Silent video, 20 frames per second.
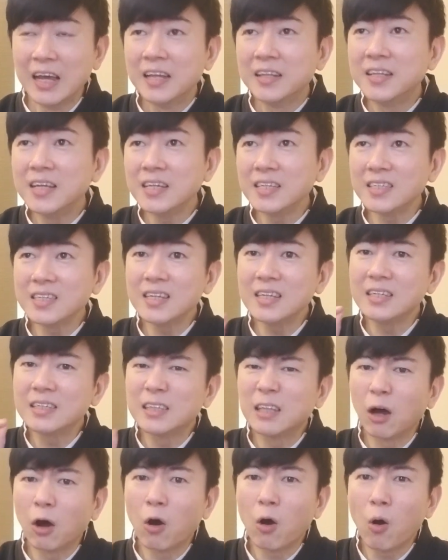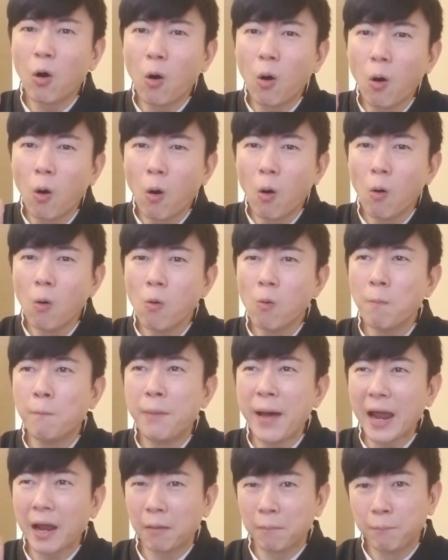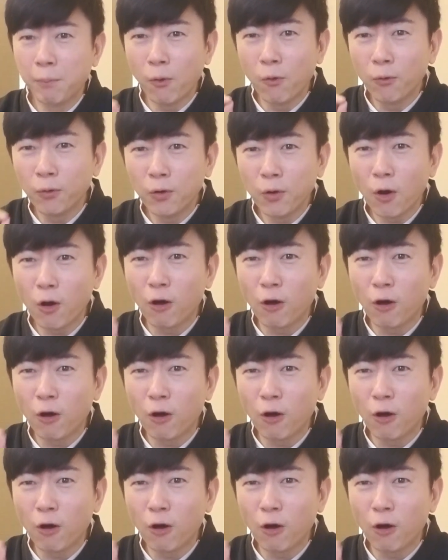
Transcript: This is the whole backbone